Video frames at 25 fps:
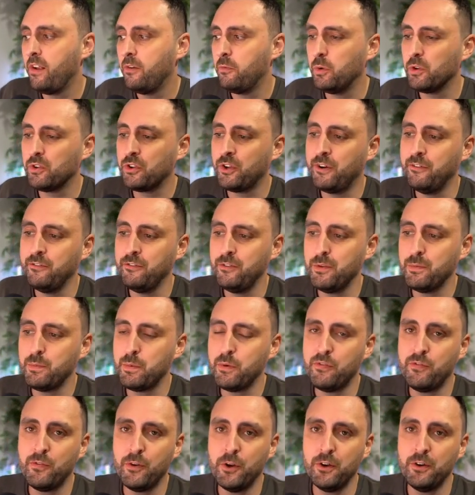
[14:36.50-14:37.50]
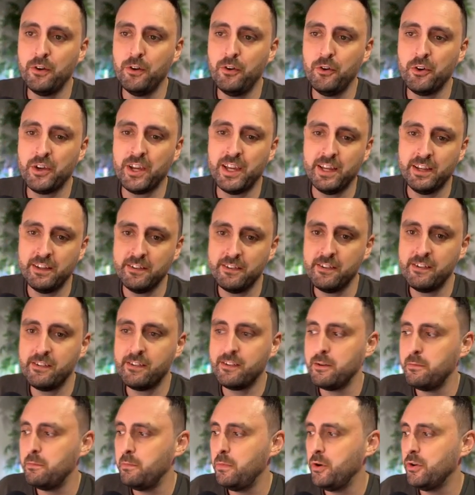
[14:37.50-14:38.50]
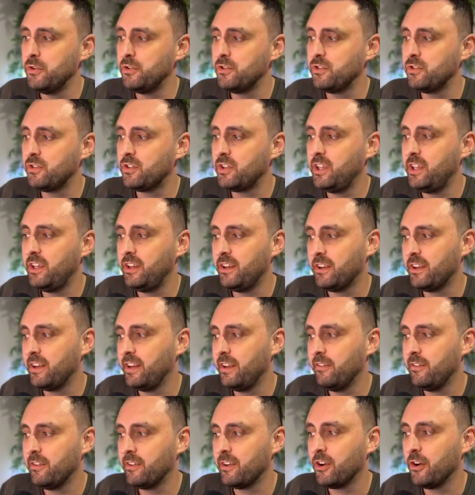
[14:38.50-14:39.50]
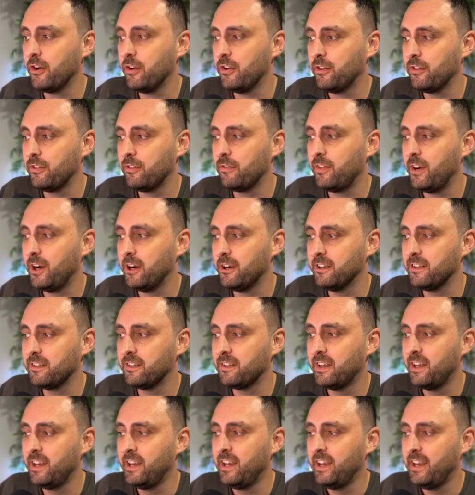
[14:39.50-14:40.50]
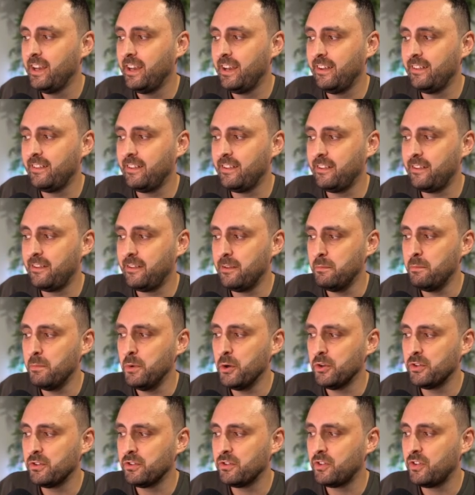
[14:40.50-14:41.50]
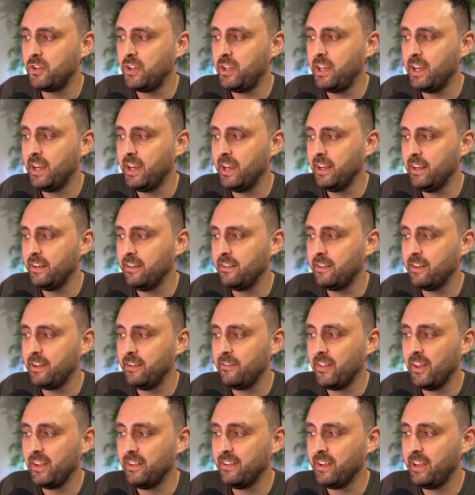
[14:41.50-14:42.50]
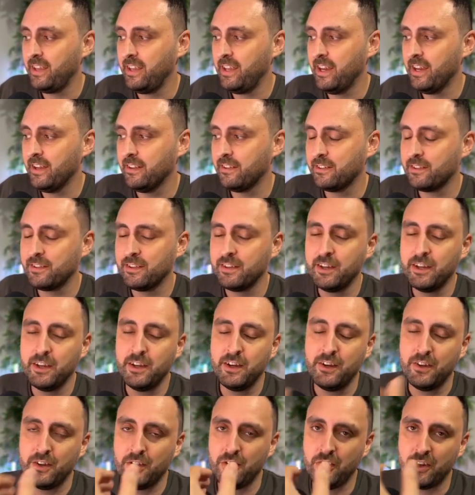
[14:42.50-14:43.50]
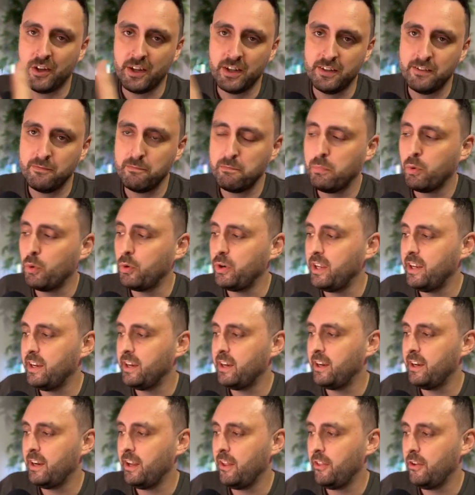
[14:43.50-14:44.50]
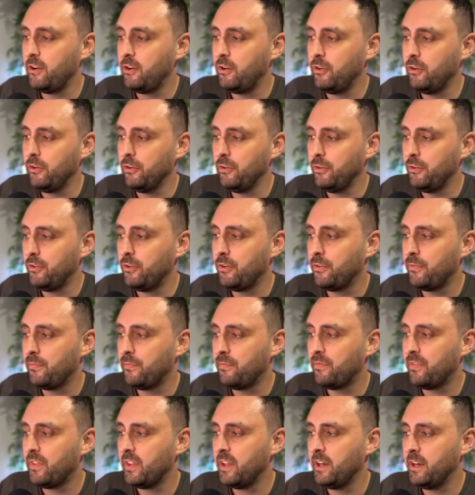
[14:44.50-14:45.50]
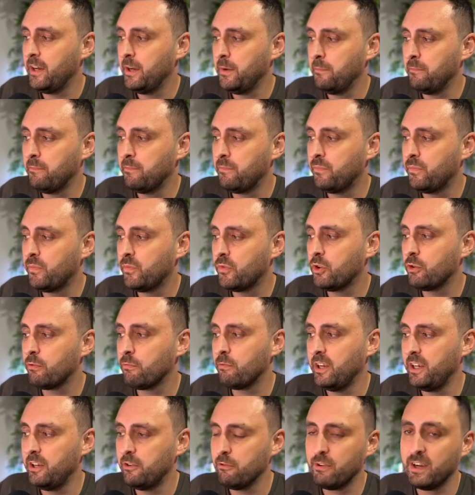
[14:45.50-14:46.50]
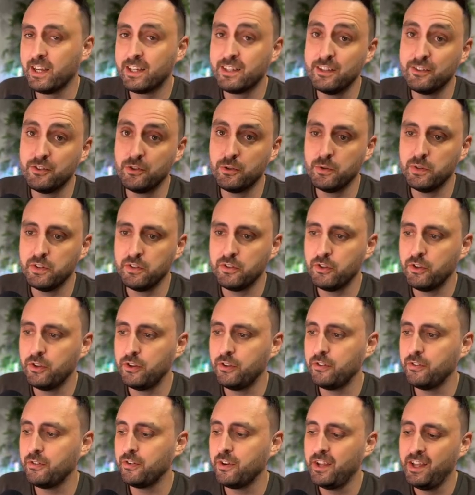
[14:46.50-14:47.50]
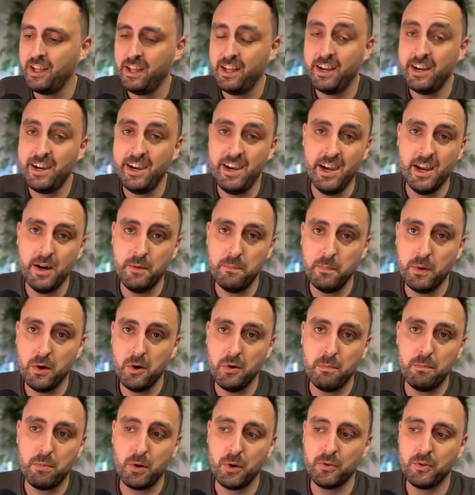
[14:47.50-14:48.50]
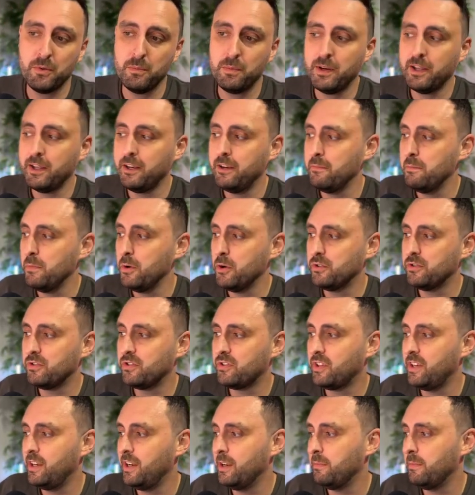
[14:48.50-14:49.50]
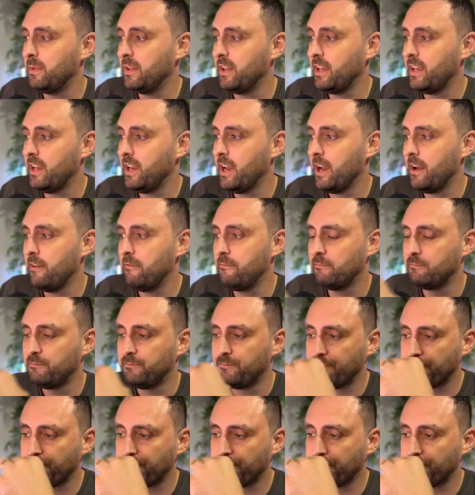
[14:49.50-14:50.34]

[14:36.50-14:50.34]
What time would you prefer looking? Is this an emergency? You could even go as far as, is this an emergency? And if they say yes, you can put in another node to redirect it to a certain number, possibly an emergency number that you have.